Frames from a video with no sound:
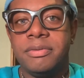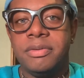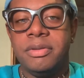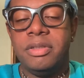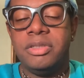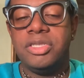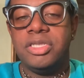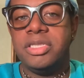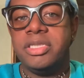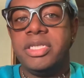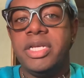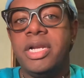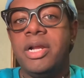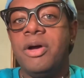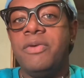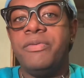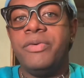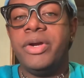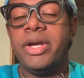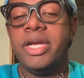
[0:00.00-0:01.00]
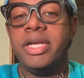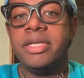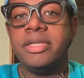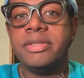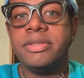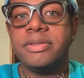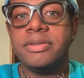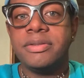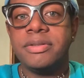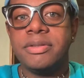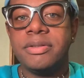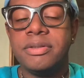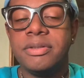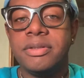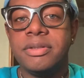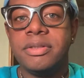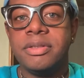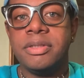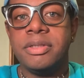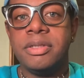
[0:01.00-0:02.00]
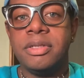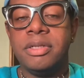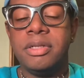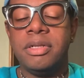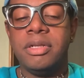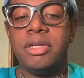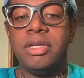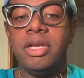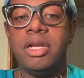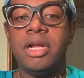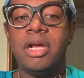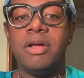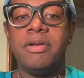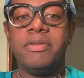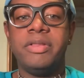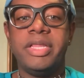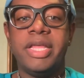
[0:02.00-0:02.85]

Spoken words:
Just get over it. You know,